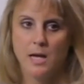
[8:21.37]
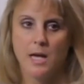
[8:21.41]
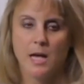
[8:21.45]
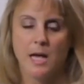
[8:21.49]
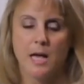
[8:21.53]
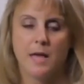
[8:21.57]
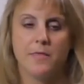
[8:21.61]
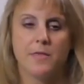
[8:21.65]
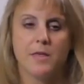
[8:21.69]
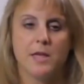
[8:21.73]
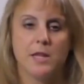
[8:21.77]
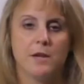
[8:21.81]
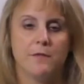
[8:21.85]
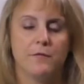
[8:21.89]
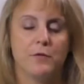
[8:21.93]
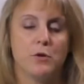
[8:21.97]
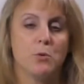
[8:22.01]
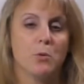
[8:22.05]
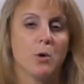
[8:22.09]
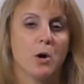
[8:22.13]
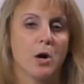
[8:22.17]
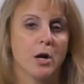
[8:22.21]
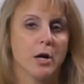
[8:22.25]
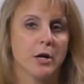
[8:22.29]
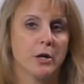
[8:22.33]
And then if you
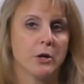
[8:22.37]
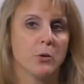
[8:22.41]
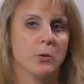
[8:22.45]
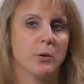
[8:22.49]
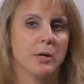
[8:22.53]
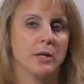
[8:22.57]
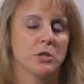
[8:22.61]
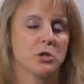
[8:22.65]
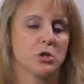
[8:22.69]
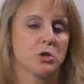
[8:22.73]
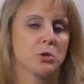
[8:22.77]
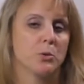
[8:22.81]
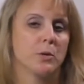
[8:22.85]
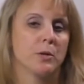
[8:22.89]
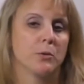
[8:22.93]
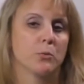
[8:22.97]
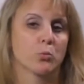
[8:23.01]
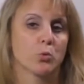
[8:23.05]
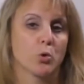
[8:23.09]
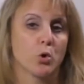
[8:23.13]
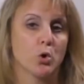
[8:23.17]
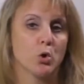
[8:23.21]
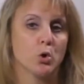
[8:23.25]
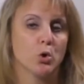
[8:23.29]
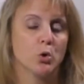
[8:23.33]
are going to
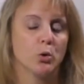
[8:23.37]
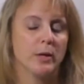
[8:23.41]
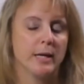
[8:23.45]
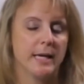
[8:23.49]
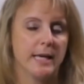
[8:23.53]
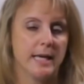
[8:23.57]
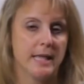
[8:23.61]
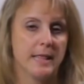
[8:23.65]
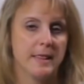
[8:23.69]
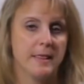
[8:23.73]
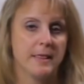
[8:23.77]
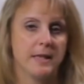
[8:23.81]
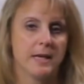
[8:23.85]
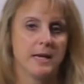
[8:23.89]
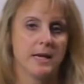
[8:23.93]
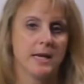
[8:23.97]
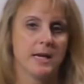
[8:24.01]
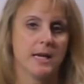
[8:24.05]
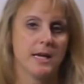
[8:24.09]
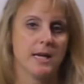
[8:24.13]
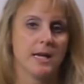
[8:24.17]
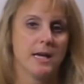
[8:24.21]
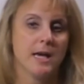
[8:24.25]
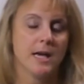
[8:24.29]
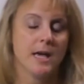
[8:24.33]
enroll in
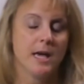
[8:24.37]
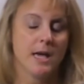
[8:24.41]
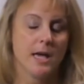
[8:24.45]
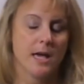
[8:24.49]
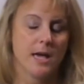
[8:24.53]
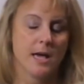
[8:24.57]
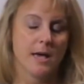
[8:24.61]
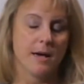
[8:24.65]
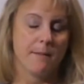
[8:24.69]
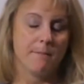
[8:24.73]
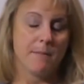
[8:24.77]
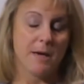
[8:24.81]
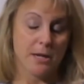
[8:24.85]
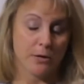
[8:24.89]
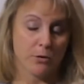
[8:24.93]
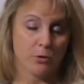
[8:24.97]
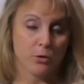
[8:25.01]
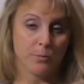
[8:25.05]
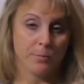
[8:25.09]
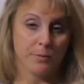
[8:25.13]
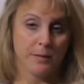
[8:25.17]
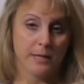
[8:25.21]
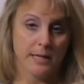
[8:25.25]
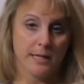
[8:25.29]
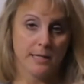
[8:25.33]
a medical
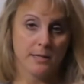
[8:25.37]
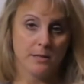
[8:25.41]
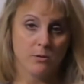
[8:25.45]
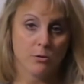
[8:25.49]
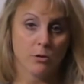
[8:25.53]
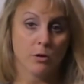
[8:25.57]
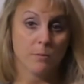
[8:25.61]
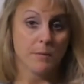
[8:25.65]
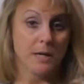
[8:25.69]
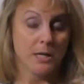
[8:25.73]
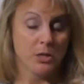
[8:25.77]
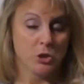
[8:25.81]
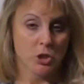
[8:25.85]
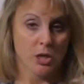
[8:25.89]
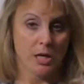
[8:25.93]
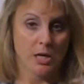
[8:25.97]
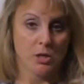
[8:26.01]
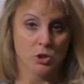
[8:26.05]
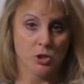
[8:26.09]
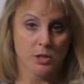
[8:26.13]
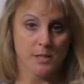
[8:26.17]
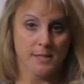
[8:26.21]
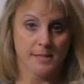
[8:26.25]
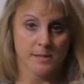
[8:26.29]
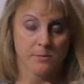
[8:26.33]
plan or make
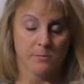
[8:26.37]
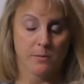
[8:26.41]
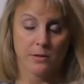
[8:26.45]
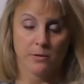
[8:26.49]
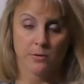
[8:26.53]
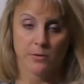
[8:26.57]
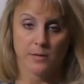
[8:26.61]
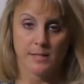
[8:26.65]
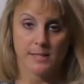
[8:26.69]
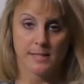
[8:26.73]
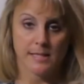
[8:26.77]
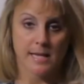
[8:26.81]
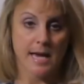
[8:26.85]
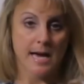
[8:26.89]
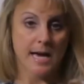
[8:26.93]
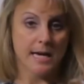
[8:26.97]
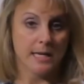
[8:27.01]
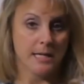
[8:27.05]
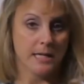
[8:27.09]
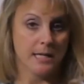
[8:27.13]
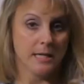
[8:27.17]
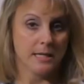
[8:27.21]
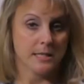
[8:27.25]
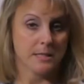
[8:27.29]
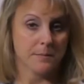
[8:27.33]
changes, whether it's
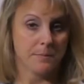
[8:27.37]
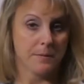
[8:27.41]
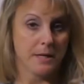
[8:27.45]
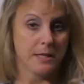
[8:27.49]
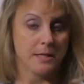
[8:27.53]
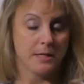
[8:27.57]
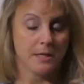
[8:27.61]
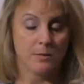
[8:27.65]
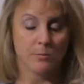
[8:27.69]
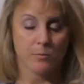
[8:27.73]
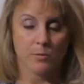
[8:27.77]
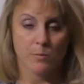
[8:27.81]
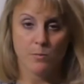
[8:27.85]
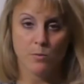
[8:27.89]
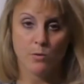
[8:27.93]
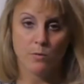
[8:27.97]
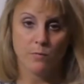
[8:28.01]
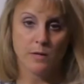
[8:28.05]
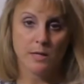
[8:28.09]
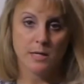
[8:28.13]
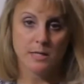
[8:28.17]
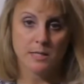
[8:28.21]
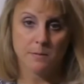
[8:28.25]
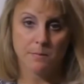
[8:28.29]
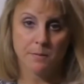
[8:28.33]
adding a dependent,
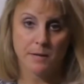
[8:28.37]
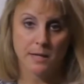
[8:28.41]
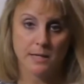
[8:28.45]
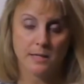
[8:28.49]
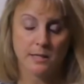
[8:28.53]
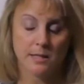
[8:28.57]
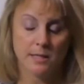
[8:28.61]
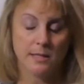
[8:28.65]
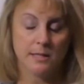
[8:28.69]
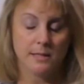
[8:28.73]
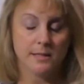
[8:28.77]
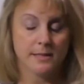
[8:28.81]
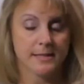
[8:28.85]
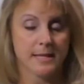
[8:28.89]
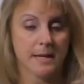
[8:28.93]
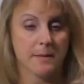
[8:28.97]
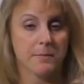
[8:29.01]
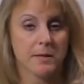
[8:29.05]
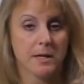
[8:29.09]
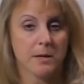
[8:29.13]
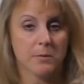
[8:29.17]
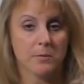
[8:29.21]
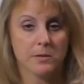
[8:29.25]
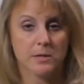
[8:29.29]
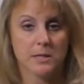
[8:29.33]
removing a dependent, same
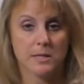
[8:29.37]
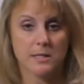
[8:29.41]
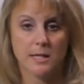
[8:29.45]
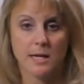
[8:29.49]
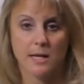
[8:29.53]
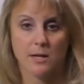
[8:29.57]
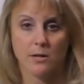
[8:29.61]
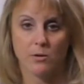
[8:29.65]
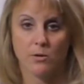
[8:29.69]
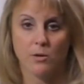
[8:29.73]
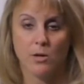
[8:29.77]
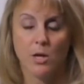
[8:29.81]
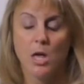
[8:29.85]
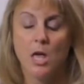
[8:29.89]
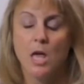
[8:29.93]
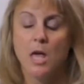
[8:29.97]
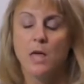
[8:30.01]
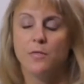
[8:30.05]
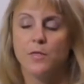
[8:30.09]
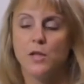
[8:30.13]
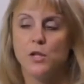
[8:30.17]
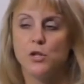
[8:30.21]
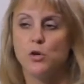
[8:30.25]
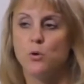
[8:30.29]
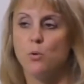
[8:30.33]
thing with the dental,
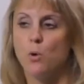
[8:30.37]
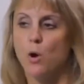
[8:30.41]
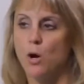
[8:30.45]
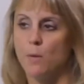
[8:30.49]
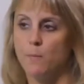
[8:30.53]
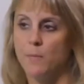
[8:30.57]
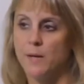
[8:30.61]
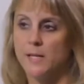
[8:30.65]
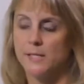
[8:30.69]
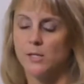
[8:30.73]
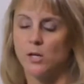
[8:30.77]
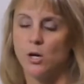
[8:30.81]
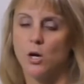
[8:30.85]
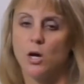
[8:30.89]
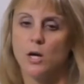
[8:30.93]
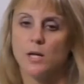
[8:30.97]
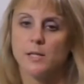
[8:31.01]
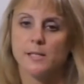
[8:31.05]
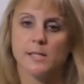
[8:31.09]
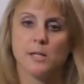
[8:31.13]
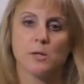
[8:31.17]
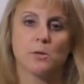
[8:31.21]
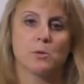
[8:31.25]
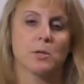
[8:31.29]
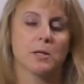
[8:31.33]
then you must
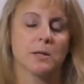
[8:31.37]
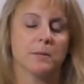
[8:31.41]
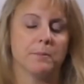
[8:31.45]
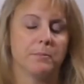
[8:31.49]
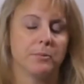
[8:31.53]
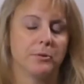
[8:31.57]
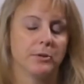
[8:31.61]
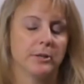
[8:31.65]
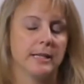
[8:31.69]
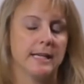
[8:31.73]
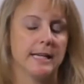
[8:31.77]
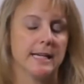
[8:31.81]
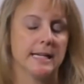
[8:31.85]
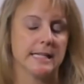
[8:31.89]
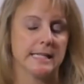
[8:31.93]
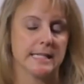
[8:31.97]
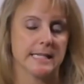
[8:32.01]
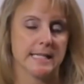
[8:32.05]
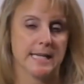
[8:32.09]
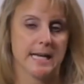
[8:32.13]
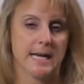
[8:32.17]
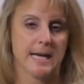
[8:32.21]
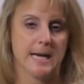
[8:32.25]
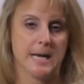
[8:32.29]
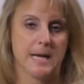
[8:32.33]
also
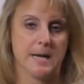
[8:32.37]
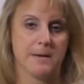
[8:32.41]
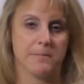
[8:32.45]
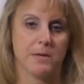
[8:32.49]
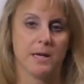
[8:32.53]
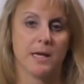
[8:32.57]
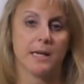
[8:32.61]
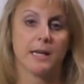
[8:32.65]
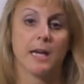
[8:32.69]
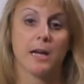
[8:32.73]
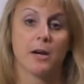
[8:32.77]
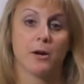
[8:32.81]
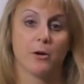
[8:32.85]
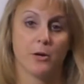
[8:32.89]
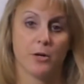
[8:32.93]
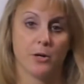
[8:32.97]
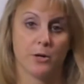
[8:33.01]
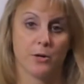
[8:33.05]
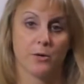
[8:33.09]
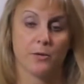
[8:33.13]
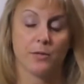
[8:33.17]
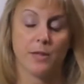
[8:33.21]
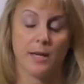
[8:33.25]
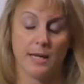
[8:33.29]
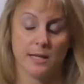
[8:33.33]
complete
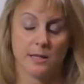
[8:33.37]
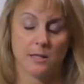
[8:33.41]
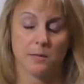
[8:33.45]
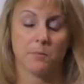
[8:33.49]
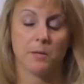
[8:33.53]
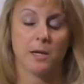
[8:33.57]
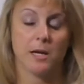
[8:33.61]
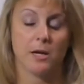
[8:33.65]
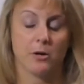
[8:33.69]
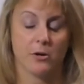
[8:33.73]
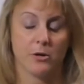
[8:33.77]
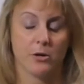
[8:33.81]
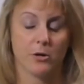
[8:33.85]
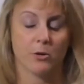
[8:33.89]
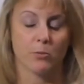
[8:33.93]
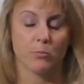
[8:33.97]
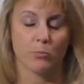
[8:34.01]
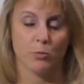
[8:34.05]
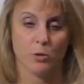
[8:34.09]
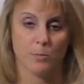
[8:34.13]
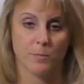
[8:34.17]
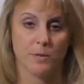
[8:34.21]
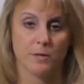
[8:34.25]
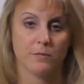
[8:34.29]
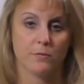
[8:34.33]
the Anthem carrier
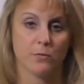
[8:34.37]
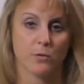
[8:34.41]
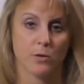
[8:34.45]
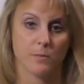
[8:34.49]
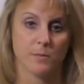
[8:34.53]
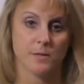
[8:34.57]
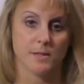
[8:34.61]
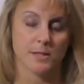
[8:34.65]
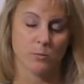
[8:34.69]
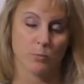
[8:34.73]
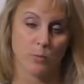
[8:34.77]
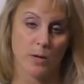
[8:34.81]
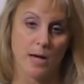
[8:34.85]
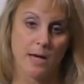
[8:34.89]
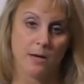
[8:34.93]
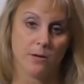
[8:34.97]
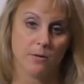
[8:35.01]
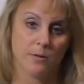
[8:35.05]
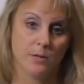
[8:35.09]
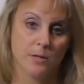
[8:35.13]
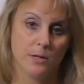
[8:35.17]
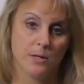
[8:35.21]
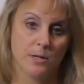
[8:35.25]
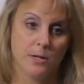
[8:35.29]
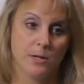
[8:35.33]
enrollment form as well.
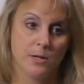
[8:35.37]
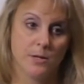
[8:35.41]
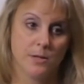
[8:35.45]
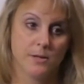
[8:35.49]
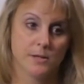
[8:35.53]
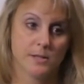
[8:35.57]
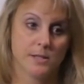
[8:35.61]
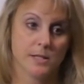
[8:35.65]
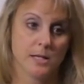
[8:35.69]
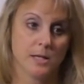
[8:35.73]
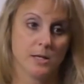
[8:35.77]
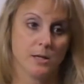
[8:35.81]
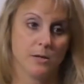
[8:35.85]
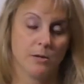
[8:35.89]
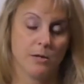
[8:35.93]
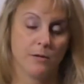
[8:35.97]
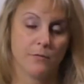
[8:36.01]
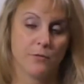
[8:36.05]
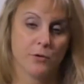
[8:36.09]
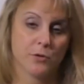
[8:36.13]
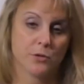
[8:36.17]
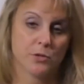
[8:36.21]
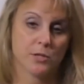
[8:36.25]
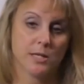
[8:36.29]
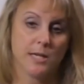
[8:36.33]
So if
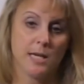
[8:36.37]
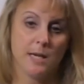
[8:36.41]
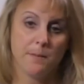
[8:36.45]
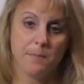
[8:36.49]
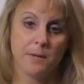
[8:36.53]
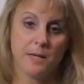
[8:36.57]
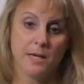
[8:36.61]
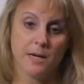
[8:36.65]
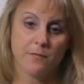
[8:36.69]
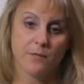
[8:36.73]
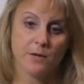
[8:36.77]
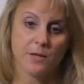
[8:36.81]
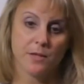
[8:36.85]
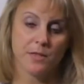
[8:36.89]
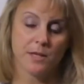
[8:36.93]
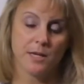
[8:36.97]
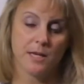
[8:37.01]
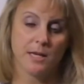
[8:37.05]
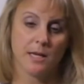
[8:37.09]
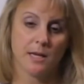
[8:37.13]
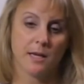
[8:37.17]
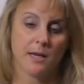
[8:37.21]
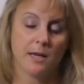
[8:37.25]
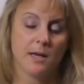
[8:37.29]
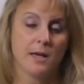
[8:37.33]
you're keeping
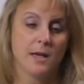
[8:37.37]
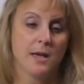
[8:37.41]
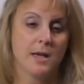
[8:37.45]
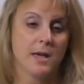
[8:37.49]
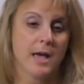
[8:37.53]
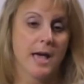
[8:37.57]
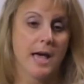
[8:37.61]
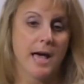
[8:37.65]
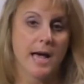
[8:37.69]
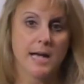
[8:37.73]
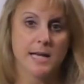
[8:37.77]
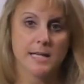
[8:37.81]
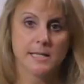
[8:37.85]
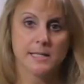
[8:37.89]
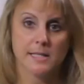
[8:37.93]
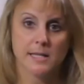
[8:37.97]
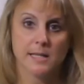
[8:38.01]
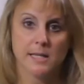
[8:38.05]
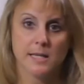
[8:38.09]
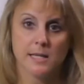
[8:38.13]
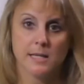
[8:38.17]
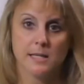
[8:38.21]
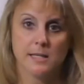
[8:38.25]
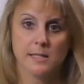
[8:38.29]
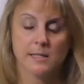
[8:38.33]
everything as
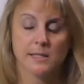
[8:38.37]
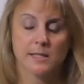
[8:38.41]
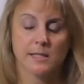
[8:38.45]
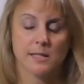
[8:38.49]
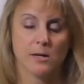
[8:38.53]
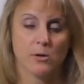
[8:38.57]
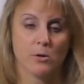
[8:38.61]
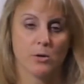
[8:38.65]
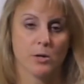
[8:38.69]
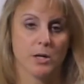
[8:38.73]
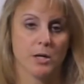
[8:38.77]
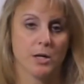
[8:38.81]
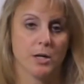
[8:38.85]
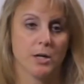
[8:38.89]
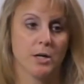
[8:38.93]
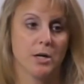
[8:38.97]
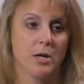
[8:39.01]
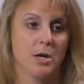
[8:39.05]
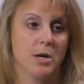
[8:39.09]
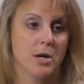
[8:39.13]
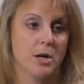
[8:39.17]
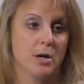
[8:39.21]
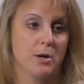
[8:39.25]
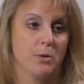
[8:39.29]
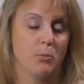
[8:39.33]
is or
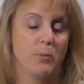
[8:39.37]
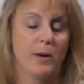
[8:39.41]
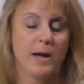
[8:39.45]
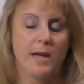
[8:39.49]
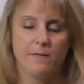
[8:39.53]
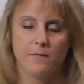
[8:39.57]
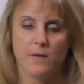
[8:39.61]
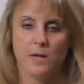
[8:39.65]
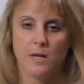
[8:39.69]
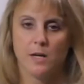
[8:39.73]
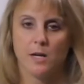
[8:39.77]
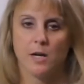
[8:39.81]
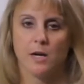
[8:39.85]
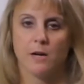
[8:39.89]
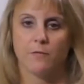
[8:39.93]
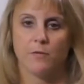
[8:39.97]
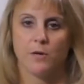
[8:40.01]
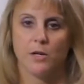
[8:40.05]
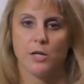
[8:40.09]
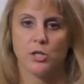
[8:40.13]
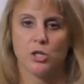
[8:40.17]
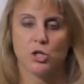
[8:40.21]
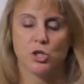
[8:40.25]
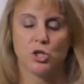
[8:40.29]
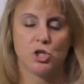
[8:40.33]
waiving
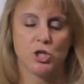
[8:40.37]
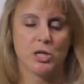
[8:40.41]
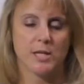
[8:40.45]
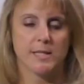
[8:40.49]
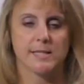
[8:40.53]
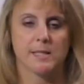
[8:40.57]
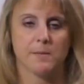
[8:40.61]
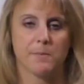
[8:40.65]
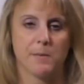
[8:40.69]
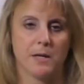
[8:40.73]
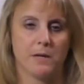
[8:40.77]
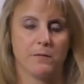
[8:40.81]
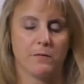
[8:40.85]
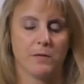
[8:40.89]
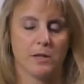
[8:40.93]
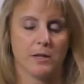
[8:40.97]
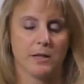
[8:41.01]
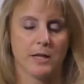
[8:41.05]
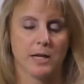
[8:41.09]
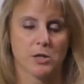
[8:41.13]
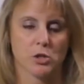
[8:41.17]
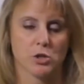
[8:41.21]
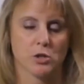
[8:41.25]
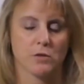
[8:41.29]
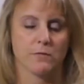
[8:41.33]
coverage, just the benefit
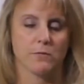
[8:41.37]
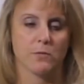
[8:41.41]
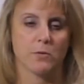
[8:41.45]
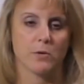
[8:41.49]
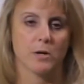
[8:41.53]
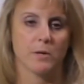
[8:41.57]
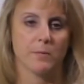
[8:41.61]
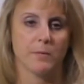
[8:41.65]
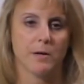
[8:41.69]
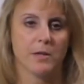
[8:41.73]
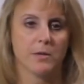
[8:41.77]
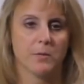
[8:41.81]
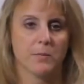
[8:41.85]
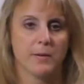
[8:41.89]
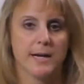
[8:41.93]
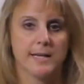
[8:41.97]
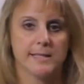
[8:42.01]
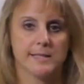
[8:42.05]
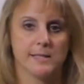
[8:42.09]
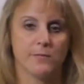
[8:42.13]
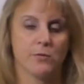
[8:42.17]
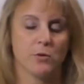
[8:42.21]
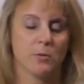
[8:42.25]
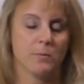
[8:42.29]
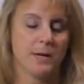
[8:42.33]
election form.
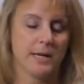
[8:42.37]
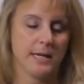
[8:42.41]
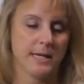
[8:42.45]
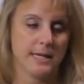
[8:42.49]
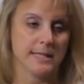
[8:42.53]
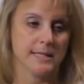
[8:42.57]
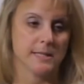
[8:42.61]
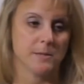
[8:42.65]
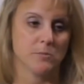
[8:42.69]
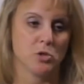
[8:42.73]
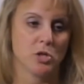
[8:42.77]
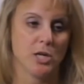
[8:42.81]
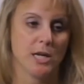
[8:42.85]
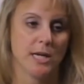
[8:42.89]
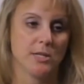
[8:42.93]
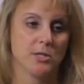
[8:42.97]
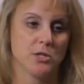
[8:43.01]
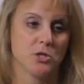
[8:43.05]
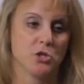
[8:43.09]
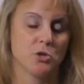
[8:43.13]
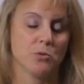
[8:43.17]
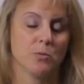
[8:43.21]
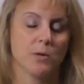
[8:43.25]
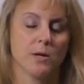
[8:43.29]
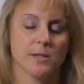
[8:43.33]
Otherwise, if you're making some
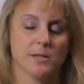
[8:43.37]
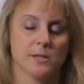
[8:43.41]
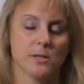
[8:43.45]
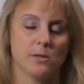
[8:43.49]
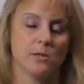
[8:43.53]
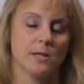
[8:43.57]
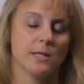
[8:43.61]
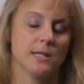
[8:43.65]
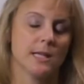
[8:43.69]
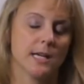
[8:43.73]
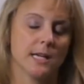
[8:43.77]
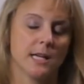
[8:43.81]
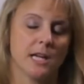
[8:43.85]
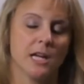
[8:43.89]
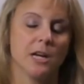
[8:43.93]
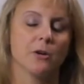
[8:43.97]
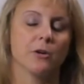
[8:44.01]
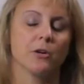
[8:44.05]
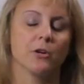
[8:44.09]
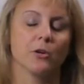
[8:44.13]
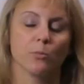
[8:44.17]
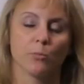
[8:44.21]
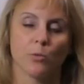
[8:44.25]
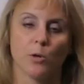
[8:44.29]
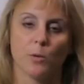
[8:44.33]
changes, you also need that
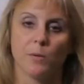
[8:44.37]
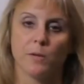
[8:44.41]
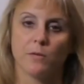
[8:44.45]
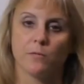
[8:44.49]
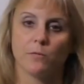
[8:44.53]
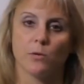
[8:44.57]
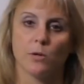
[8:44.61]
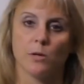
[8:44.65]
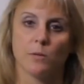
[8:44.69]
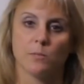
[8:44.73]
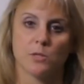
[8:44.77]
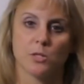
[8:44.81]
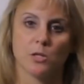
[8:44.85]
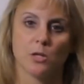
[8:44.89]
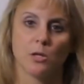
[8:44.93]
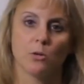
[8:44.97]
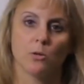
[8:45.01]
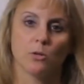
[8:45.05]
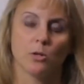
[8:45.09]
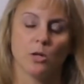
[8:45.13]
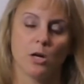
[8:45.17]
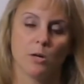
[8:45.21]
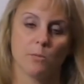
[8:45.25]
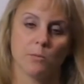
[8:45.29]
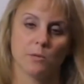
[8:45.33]
carrier enrollment form to go
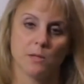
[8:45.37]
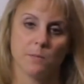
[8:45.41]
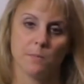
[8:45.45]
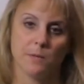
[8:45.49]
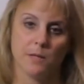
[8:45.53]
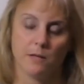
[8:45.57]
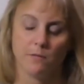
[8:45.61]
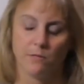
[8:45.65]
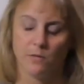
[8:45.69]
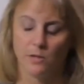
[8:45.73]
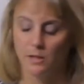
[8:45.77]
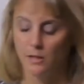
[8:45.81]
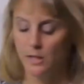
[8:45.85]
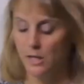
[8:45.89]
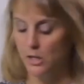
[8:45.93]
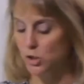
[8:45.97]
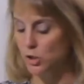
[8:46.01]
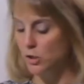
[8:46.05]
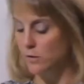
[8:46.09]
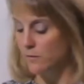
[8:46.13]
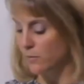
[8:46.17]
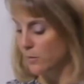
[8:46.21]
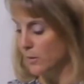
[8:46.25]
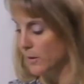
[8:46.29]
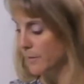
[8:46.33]
along with the benefit
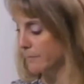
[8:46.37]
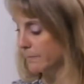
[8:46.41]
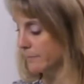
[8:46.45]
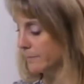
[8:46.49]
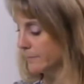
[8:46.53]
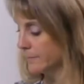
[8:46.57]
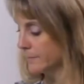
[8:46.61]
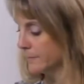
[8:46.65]
election form.